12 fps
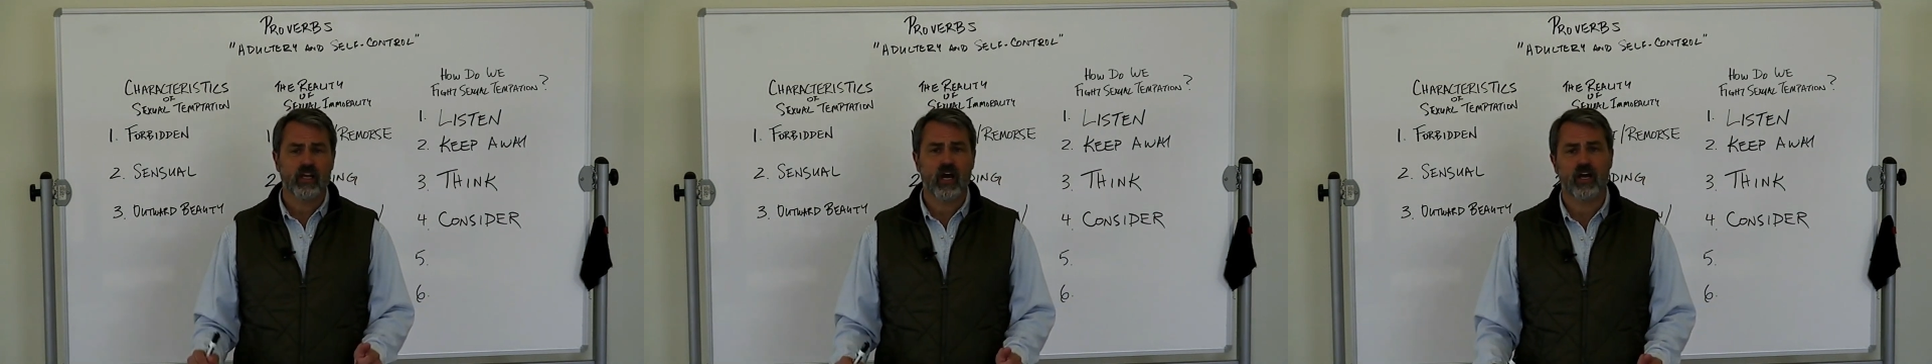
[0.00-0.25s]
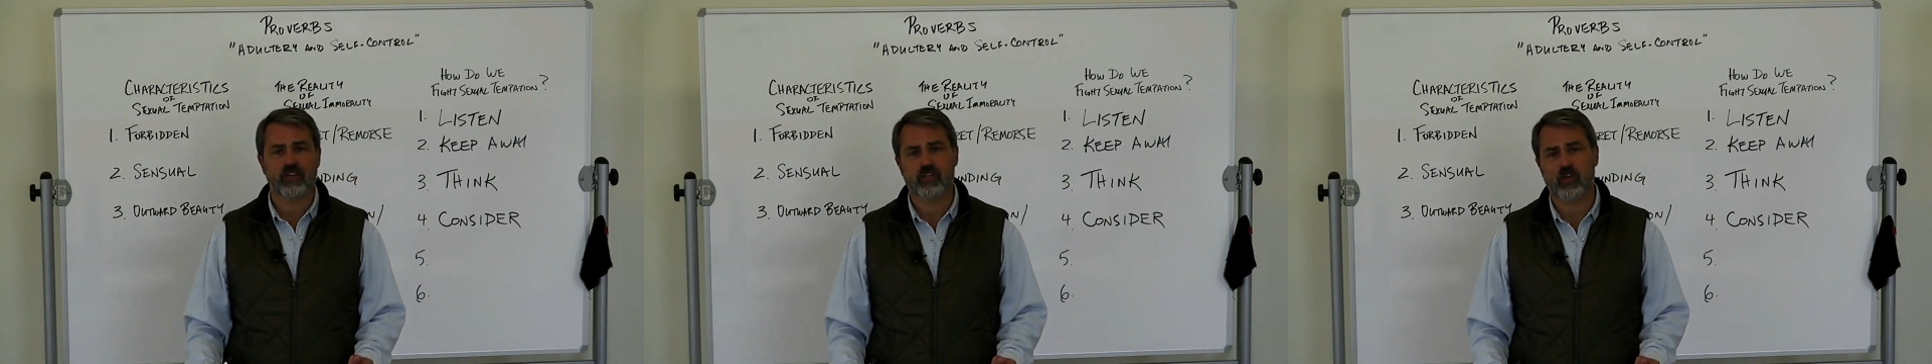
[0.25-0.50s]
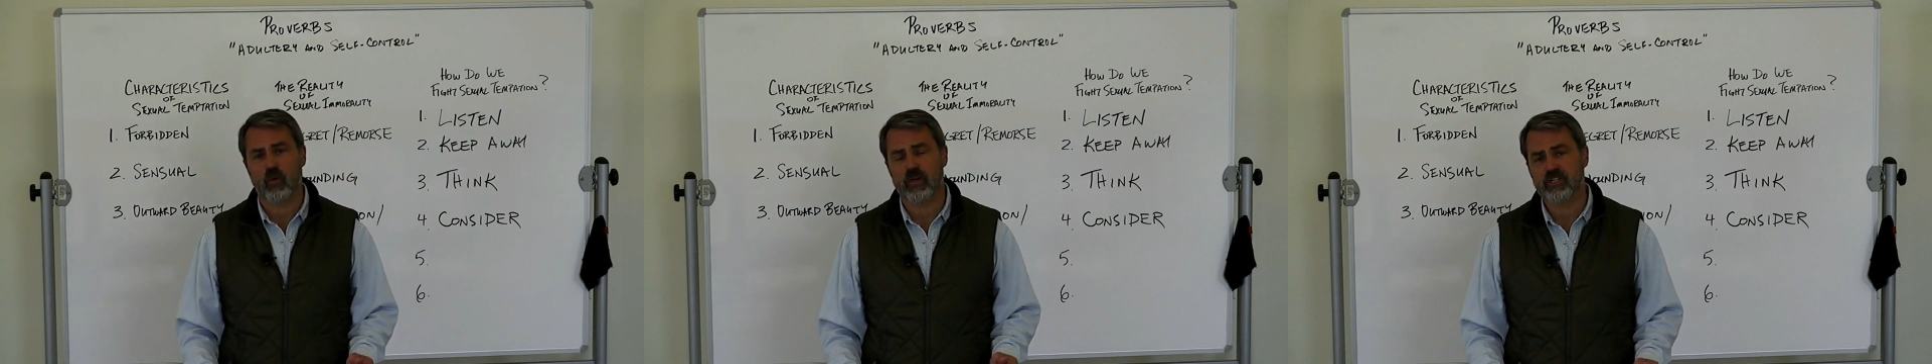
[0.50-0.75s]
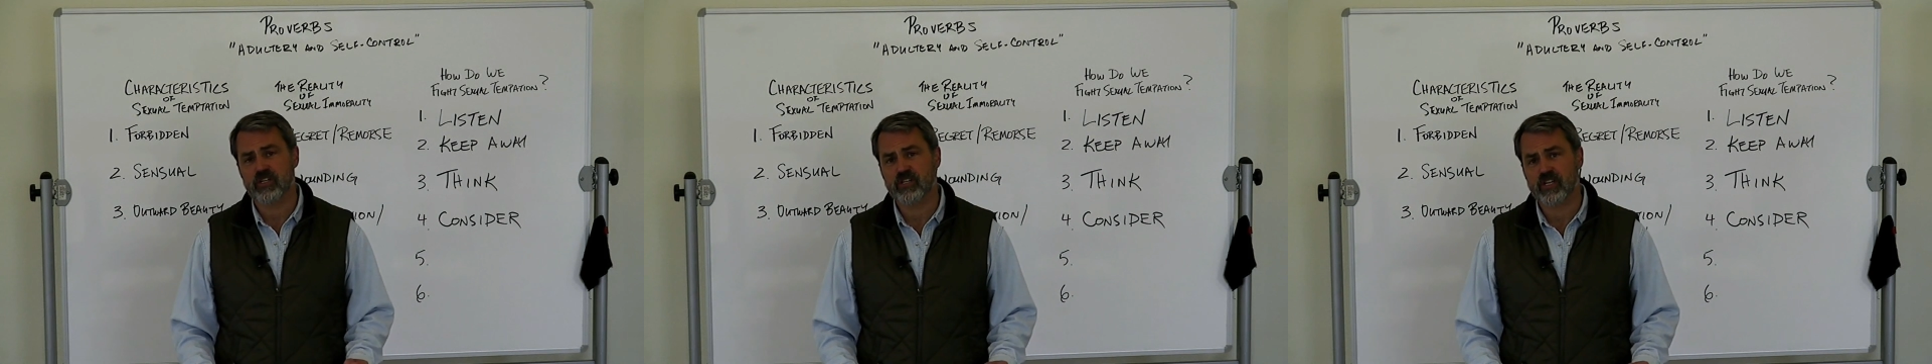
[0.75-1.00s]

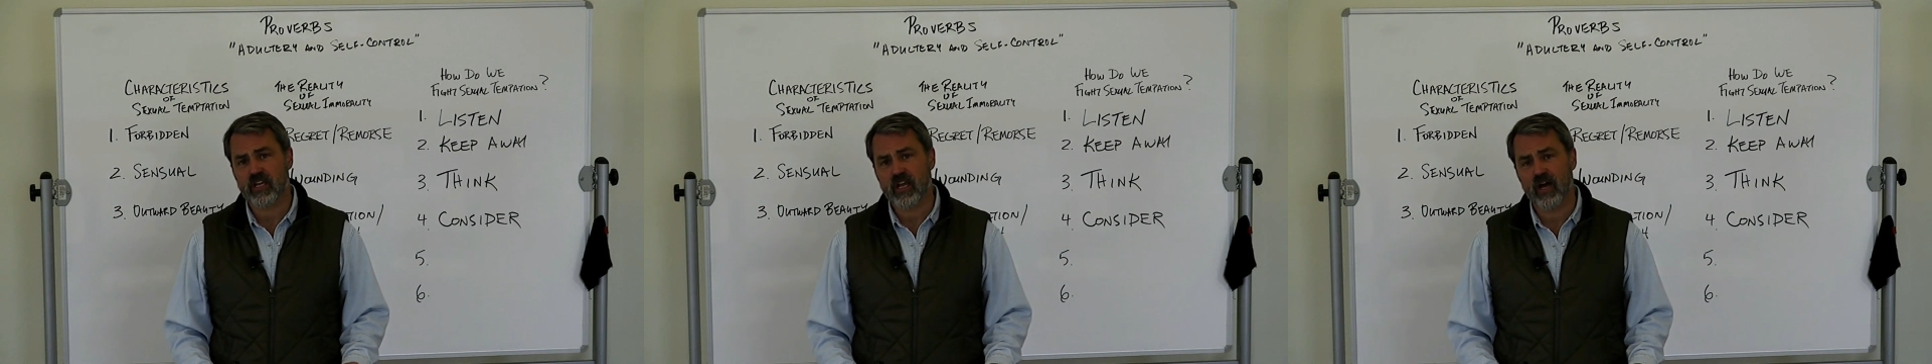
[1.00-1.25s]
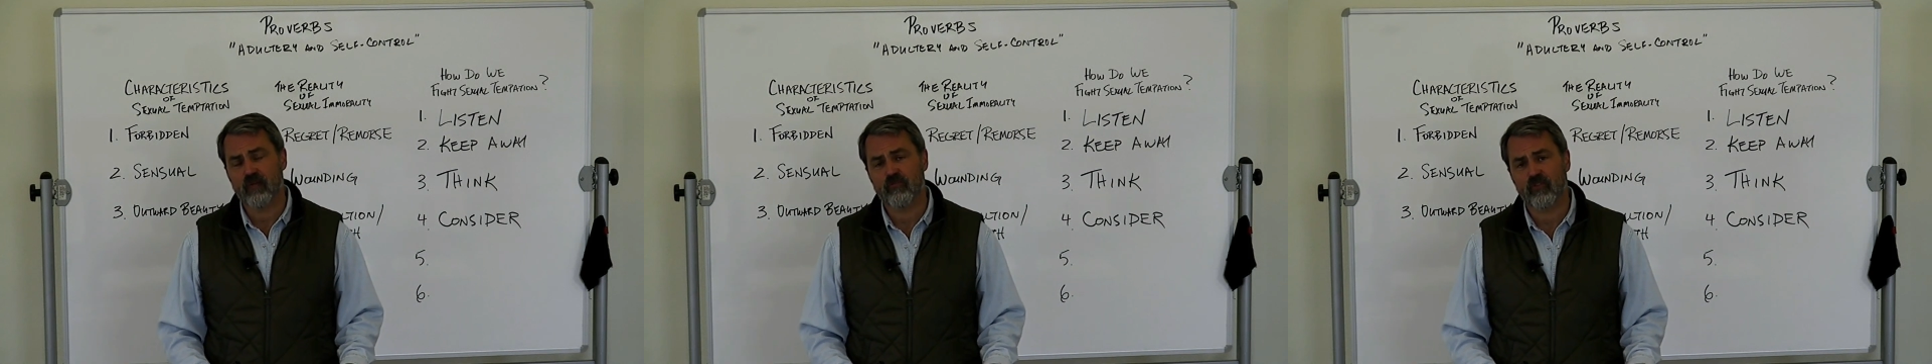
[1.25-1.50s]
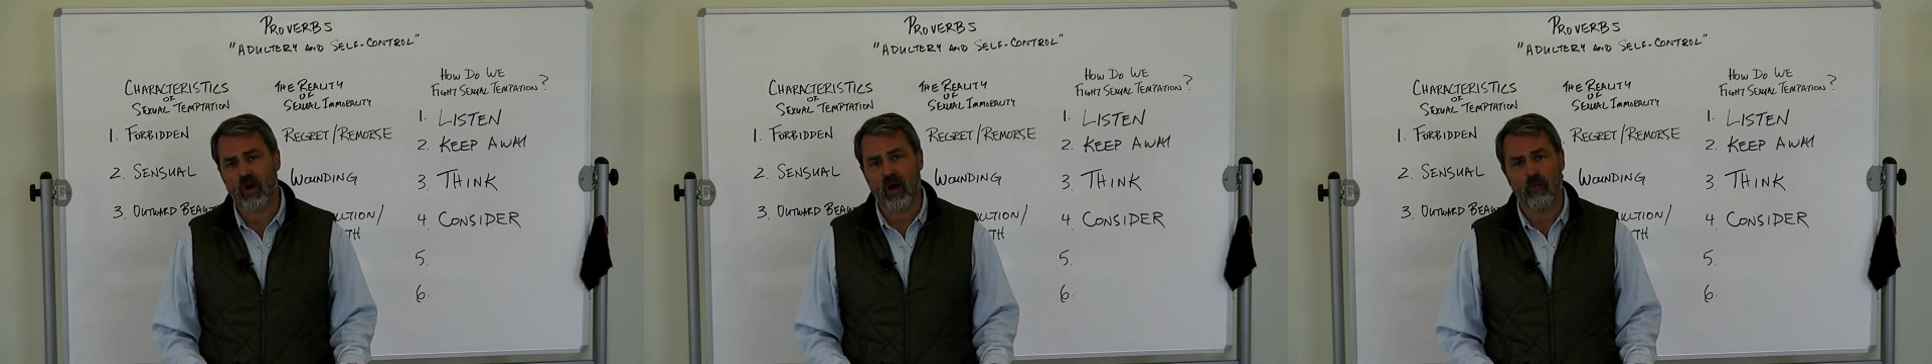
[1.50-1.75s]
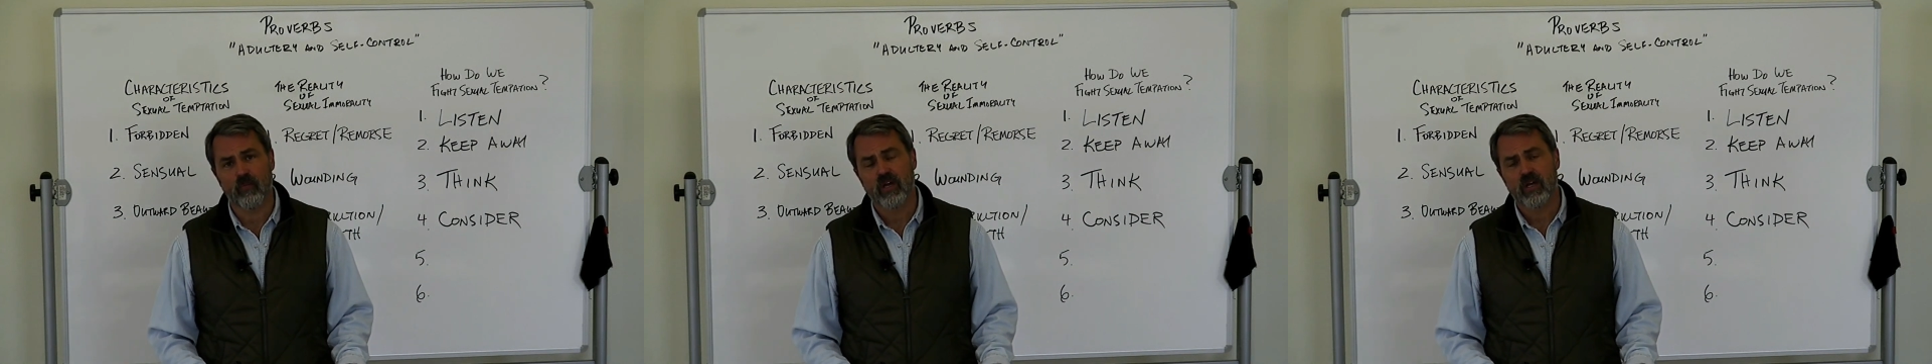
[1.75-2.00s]
consequences that come
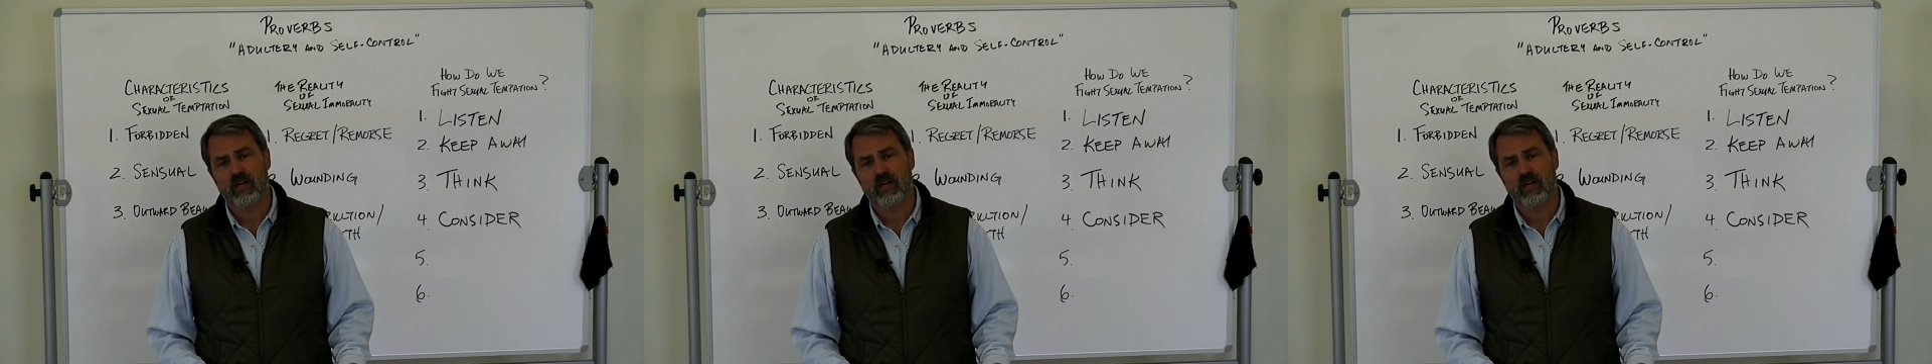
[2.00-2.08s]
from